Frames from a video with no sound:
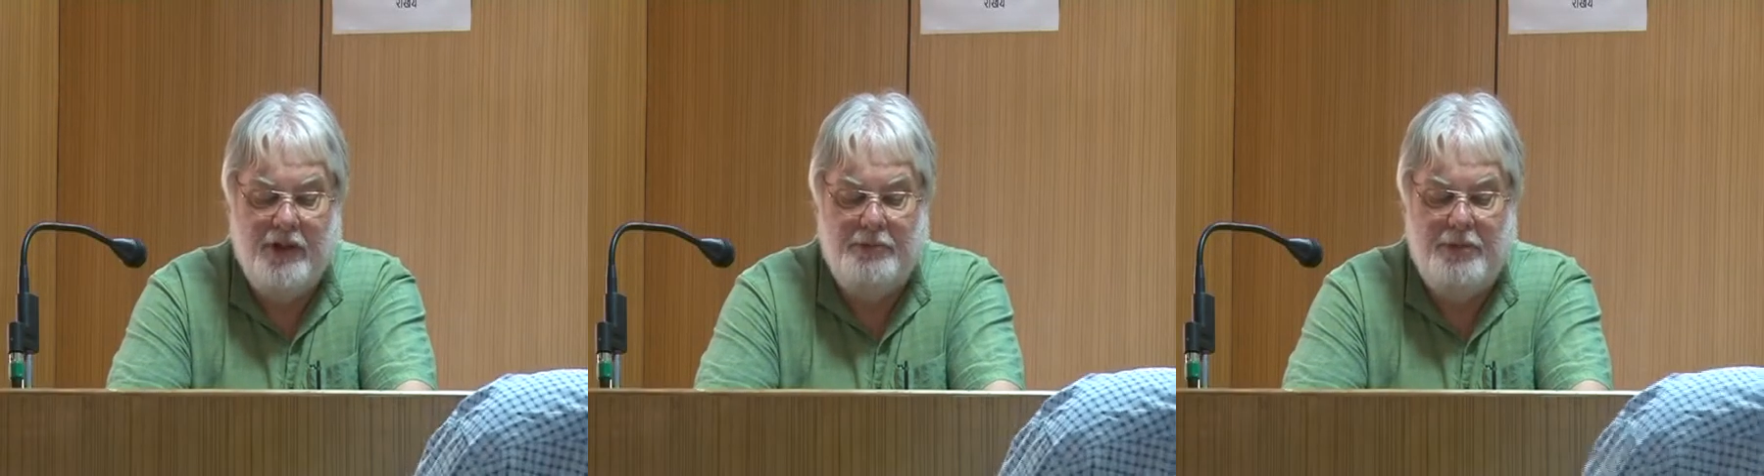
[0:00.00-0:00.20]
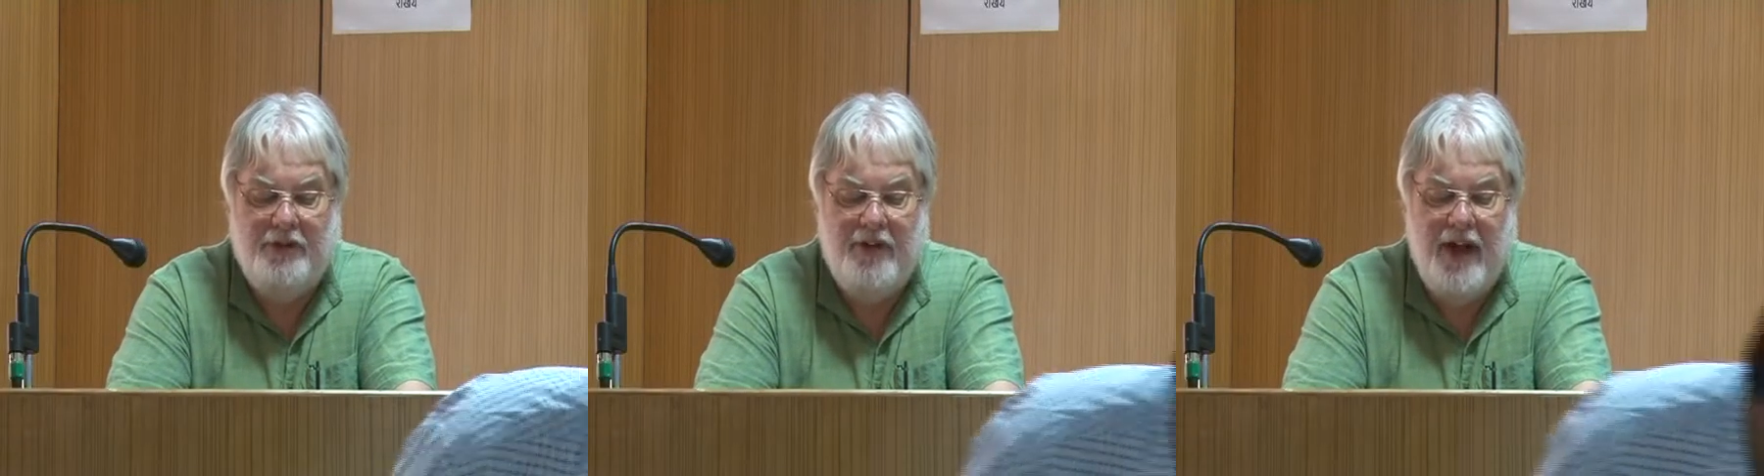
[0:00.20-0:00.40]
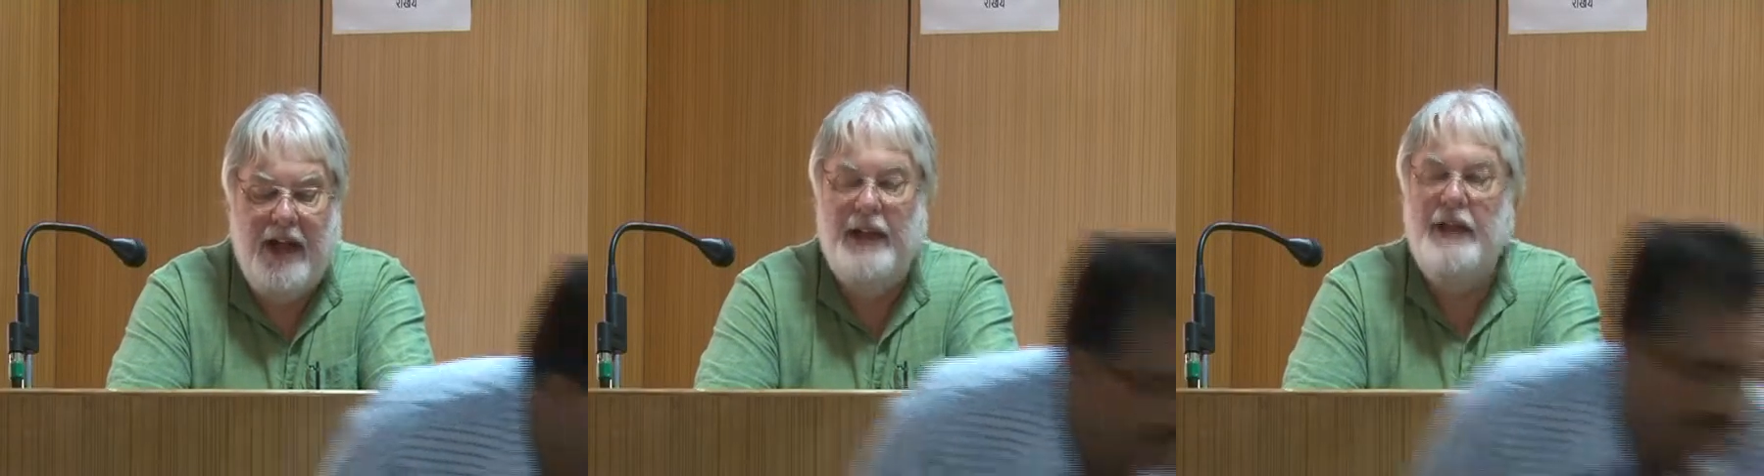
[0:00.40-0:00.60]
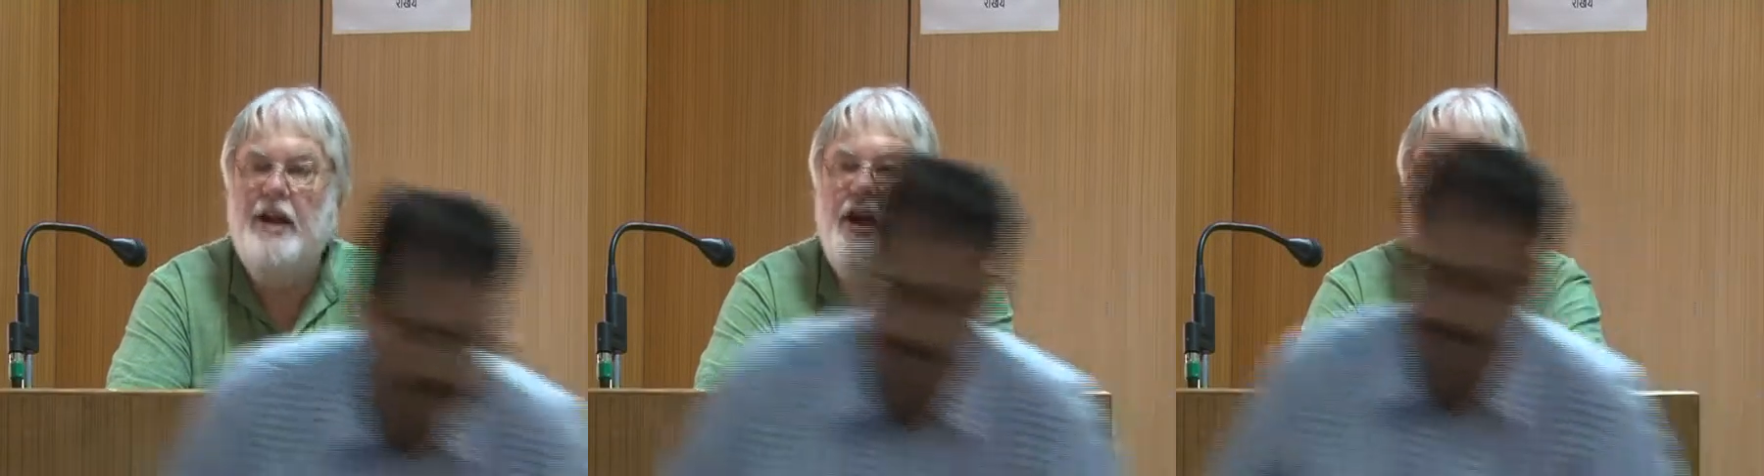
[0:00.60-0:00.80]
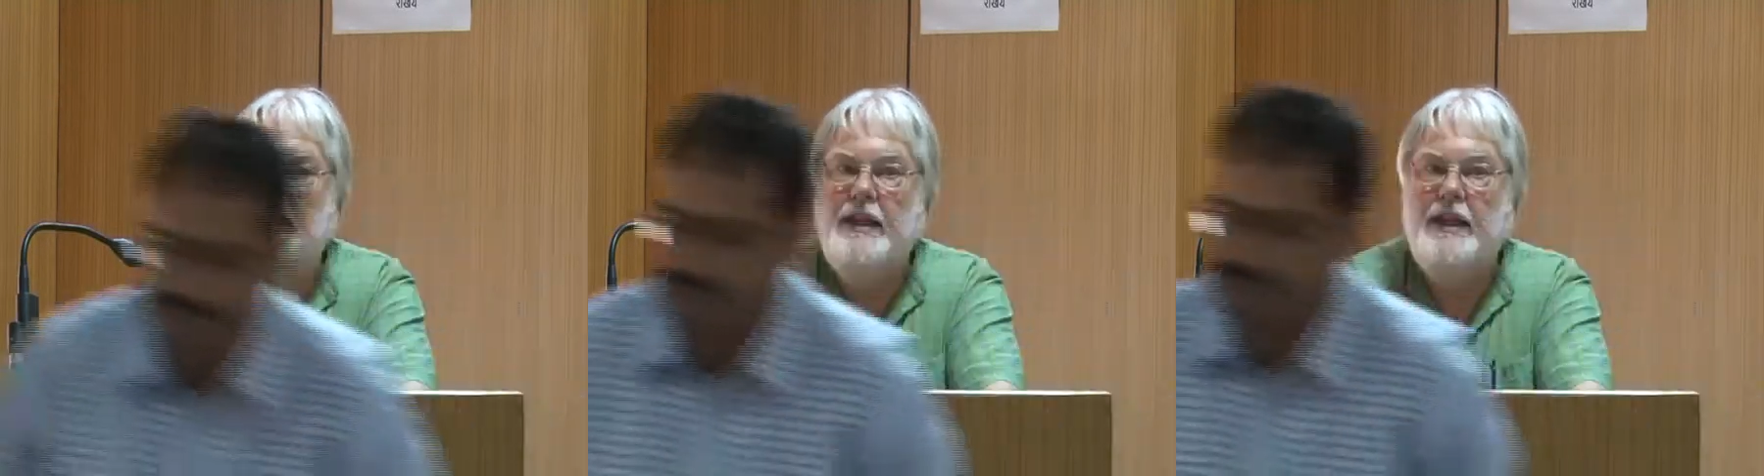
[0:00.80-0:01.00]
to the
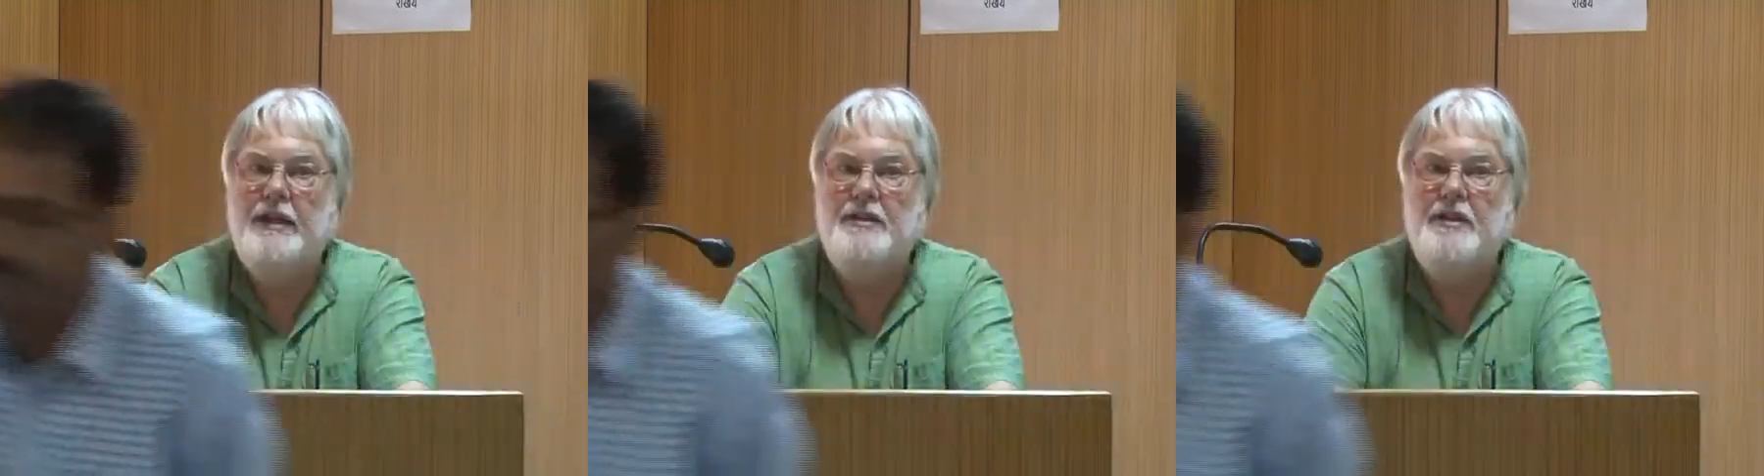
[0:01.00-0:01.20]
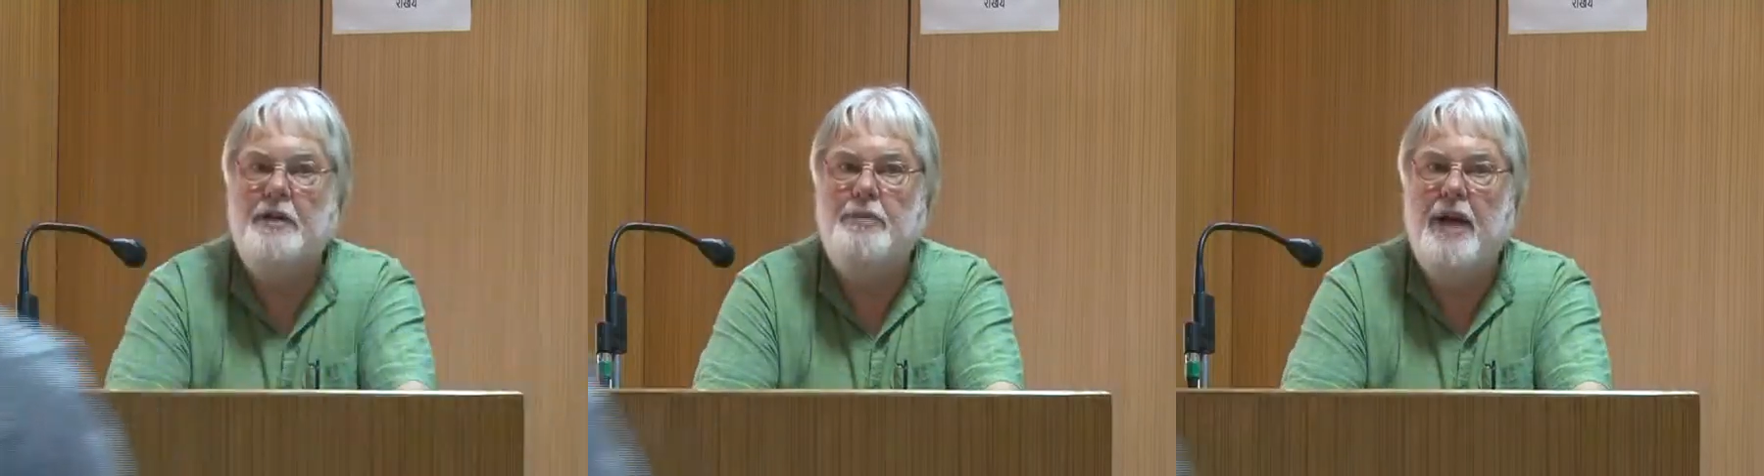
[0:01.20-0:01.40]
prevailing ideas